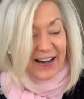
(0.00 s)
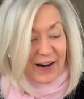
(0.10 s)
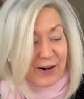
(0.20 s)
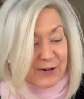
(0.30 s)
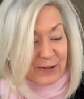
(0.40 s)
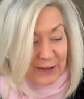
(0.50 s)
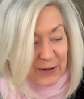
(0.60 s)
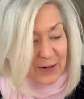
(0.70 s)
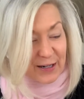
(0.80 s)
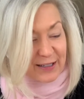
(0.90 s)
O oh,
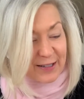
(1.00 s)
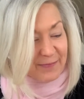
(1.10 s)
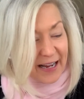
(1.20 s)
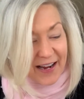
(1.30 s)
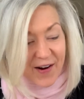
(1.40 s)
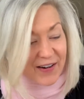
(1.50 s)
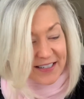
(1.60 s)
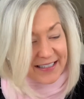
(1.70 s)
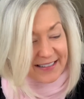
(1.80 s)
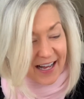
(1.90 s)
Lord, my heart
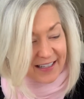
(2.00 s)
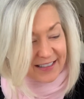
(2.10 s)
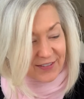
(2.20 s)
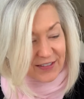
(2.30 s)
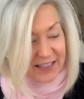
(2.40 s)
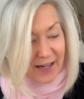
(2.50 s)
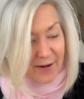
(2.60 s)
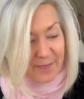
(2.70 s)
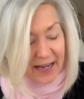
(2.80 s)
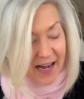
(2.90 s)
is not lifted
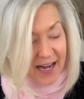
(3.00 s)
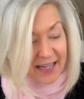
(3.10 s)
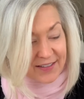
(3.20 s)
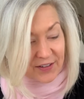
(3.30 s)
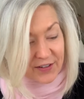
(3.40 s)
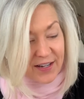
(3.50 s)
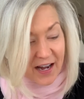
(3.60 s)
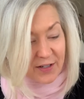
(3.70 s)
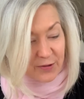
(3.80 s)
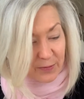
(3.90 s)
up, my eyes are
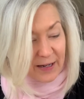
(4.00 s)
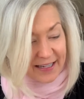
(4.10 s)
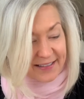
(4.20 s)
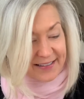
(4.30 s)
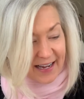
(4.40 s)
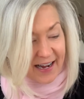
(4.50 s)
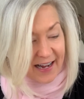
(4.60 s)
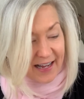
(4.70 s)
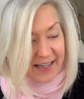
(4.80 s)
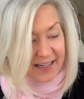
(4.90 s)
not raised
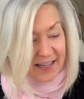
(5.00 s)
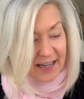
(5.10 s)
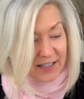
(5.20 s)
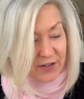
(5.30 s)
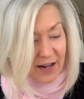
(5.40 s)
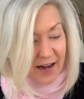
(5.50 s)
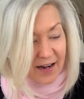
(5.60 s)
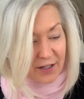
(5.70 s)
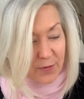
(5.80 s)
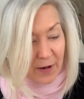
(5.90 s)
high. I do not
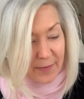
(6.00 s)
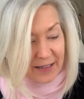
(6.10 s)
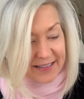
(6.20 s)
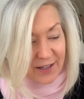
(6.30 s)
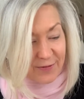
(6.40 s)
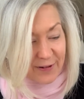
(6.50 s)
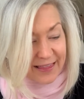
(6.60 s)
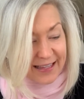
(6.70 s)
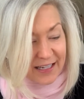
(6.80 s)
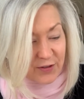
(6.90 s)
occupy myself
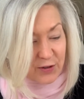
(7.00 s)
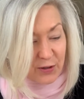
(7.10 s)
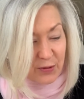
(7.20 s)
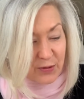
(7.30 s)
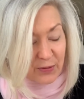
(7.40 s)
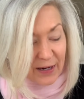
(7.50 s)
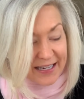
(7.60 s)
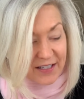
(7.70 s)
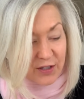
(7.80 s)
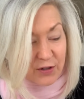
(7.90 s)
with things too
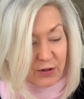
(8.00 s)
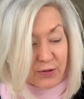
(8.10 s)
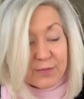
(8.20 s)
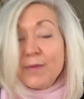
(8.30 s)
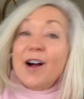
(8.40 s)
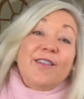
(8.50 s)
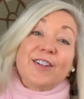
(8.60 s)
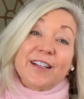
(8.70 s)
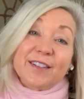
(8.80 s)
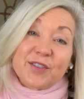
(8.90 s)
great and too
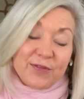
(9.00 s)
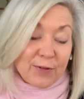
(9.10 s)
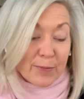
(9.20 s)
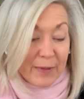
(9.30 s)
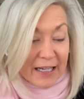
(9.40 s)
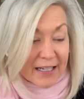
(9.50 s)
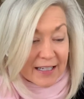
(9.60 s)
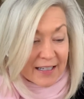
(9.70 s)
marvelous for me.